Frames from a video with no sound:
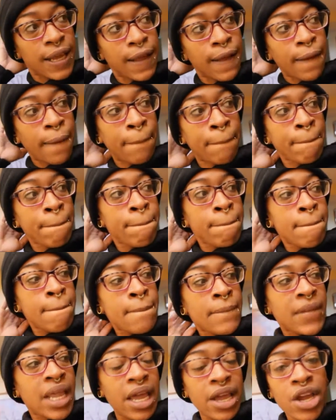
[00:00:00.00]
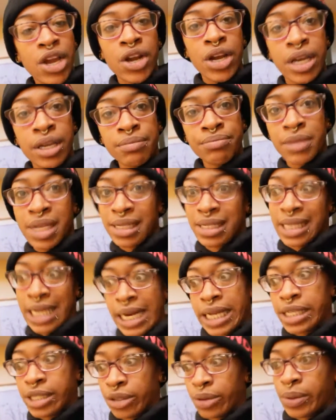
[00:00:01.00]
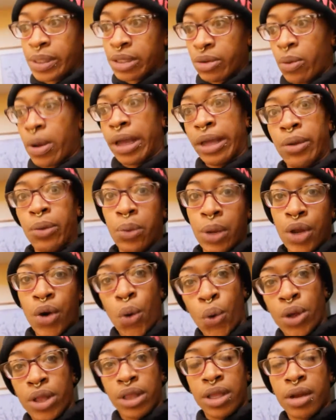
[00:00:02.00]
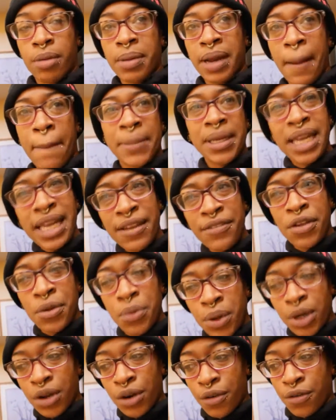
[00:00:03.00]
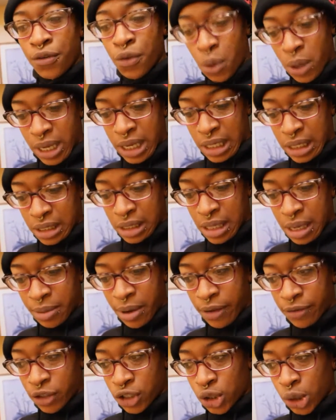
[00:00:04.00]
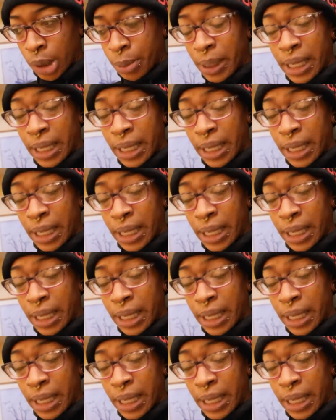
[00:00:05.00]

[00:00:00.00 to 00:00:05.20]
And Aaron, not saying that's the reason why he went on there, but I believe he went on The Voice. I'm not for sure.